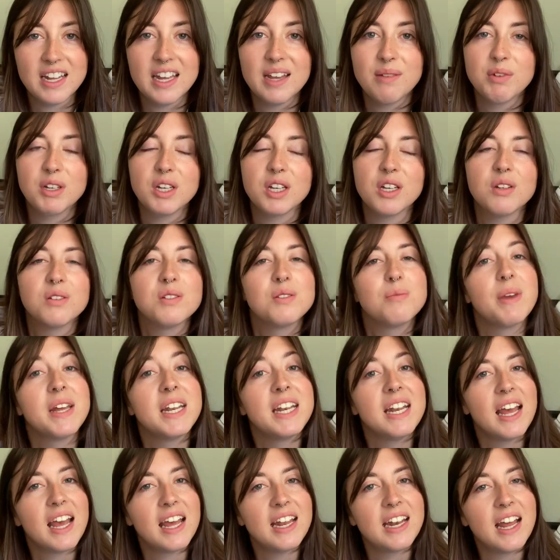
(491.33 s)
I'm going to go
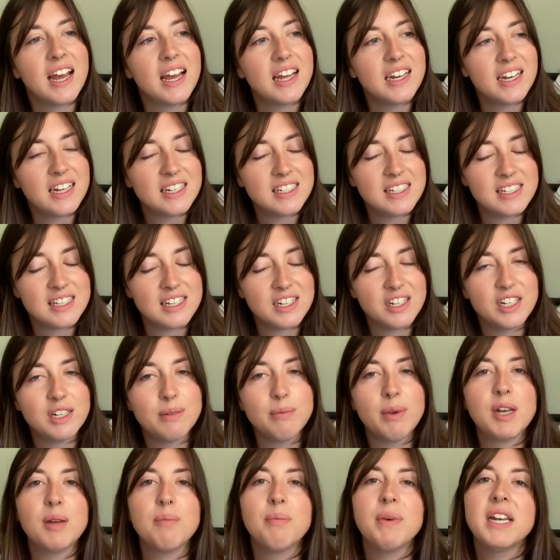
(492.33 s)
spend an unnecessary
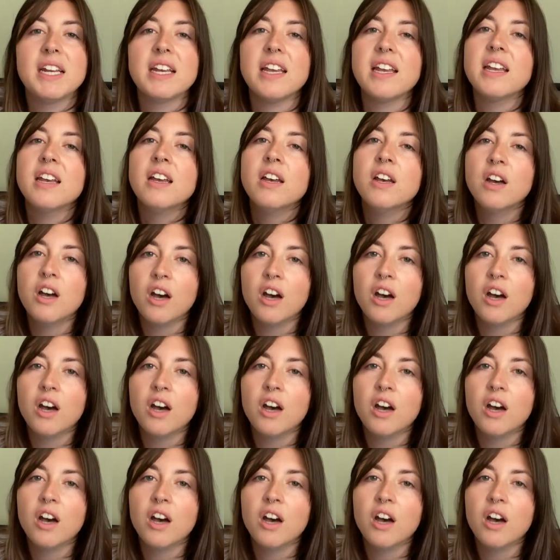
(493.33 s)
amount of money